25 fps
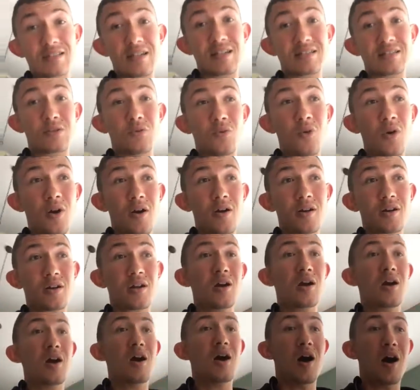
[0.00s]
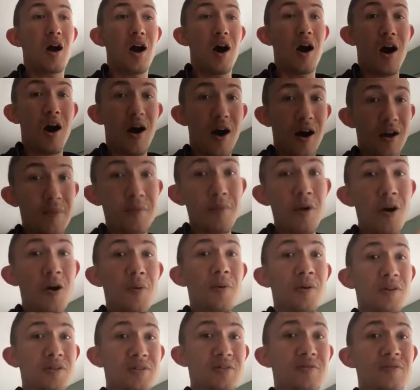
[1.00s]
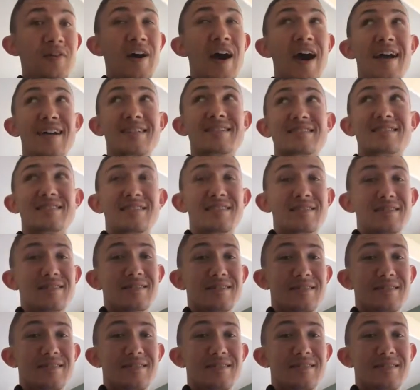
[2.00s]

doesn't work on a mobile device.